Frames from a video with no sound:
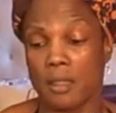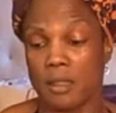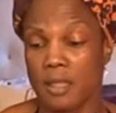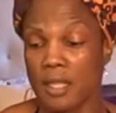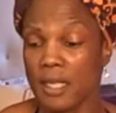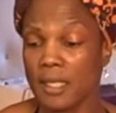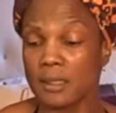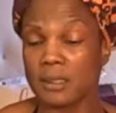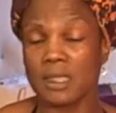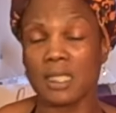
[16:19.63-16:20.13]

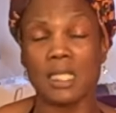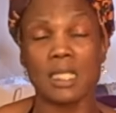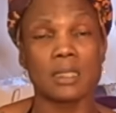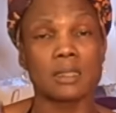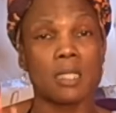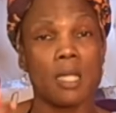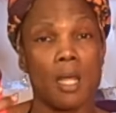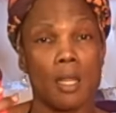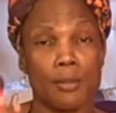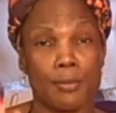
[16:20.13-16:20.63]
This
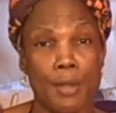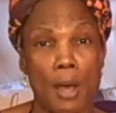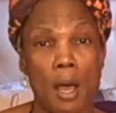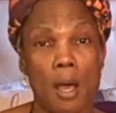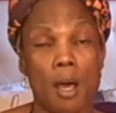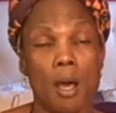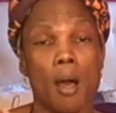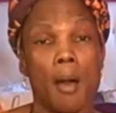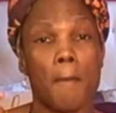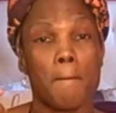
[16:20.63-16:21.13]
is
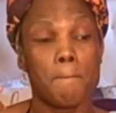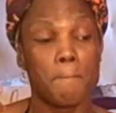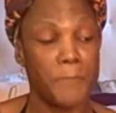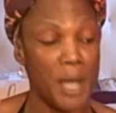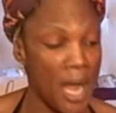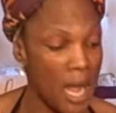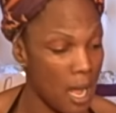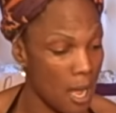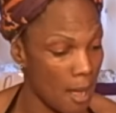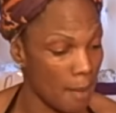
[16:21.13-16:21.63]
the
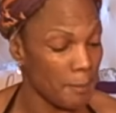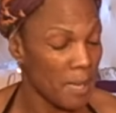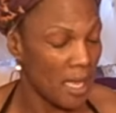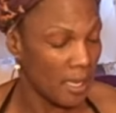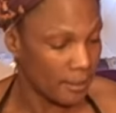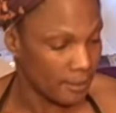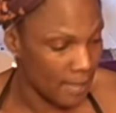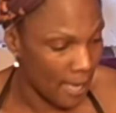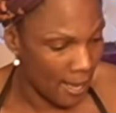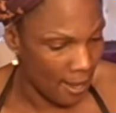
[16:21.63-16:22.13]
bomb.
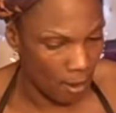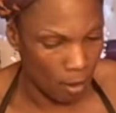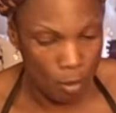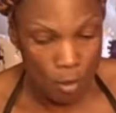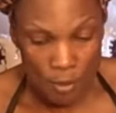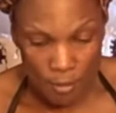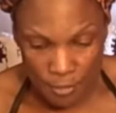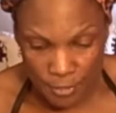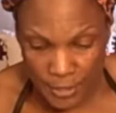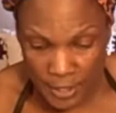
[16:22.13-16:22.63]
Now,
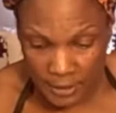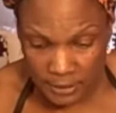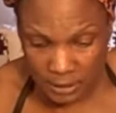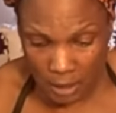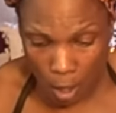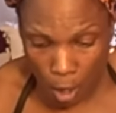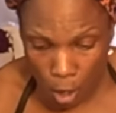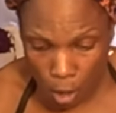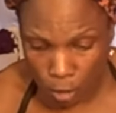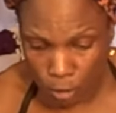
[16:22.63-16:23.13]
this
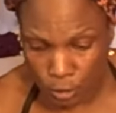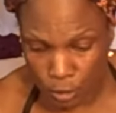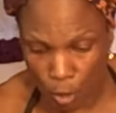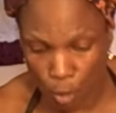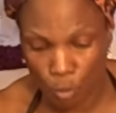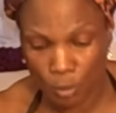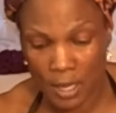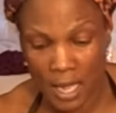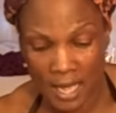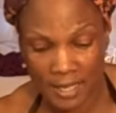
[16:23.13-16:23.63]

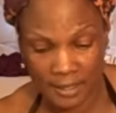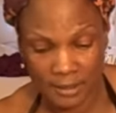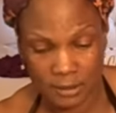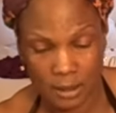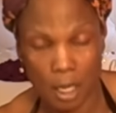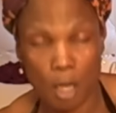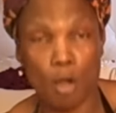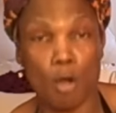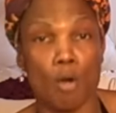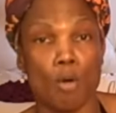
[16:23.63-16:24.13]
also got its
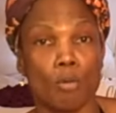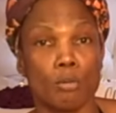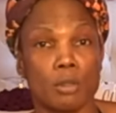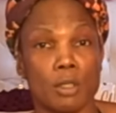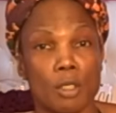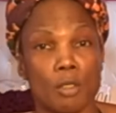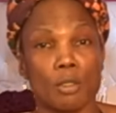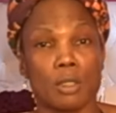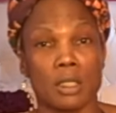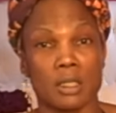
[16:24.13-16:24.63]
own
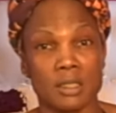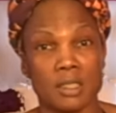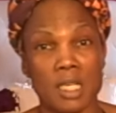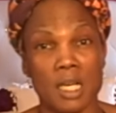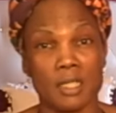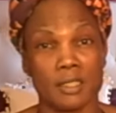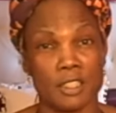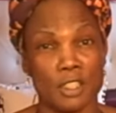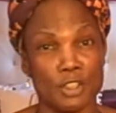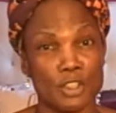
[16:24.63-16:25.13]
little
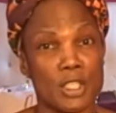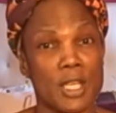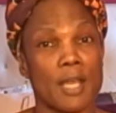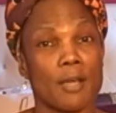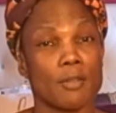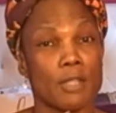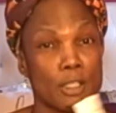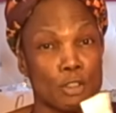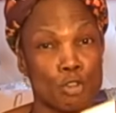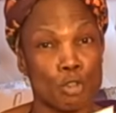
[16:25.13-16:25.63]
conducting
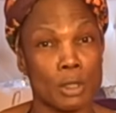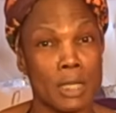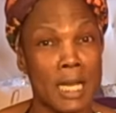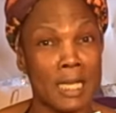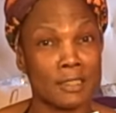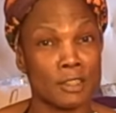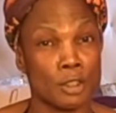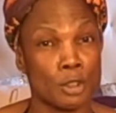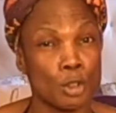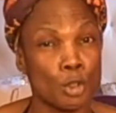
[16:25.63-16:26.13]
gel that you
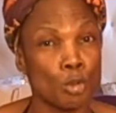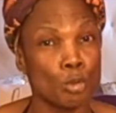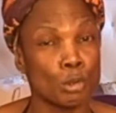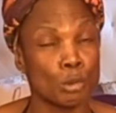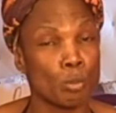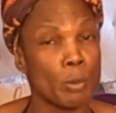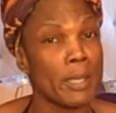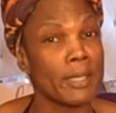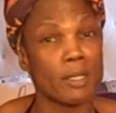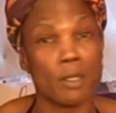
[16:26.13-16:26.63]
got to use
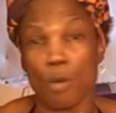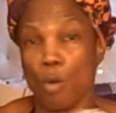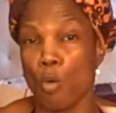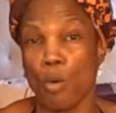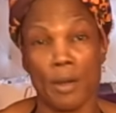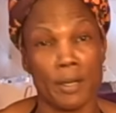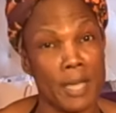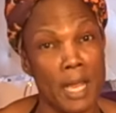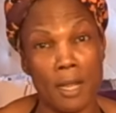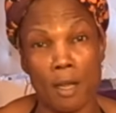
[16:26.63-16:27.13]
with it
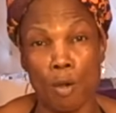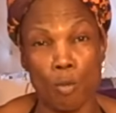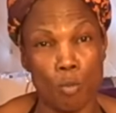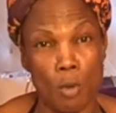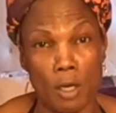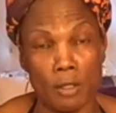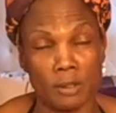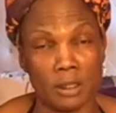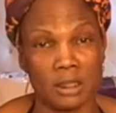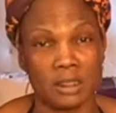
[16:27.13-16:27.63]
or it ain't gonna
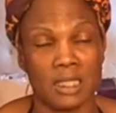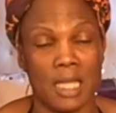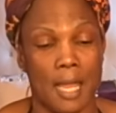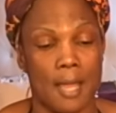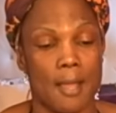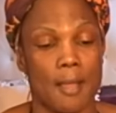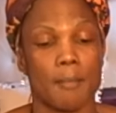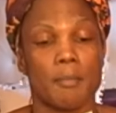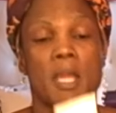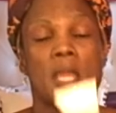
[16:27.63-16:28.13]
work the
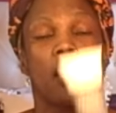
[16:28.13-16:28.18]
same.